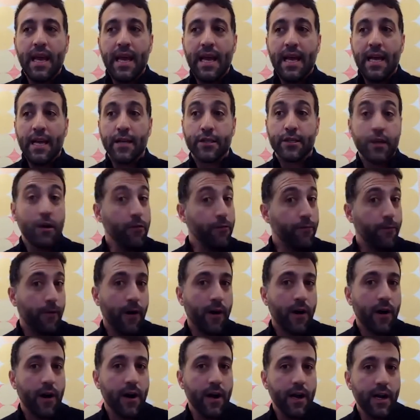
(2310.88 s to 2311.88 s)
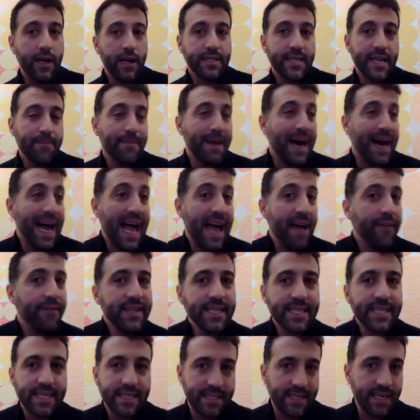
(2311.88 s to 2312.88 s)
So far, Jim, I
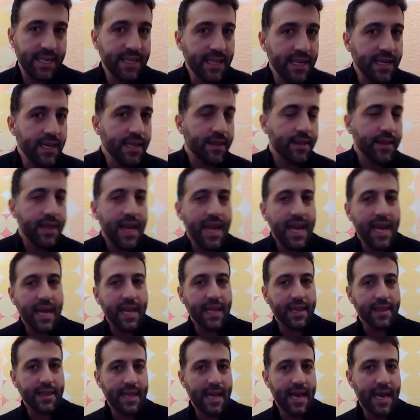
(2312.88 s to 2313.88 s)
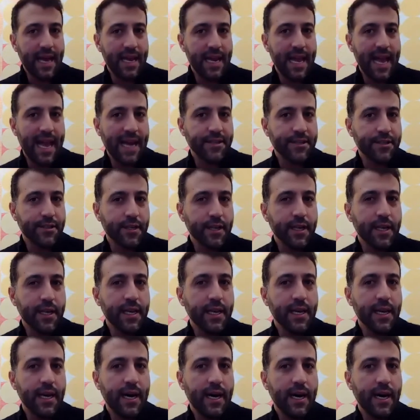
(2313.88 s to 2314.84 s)
haven't seen anything that actually,